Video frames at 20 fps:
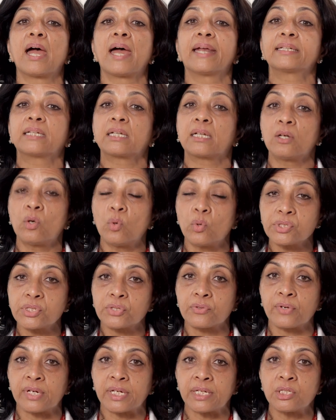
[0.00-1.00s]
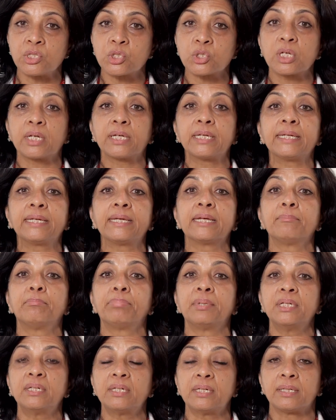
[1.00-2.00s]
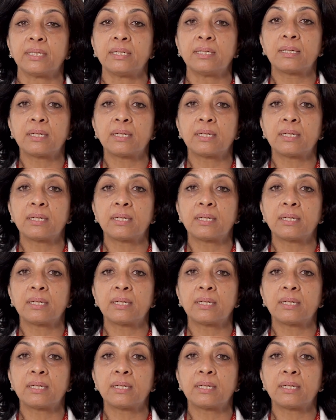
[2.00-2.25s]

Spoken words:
at close range get blurred.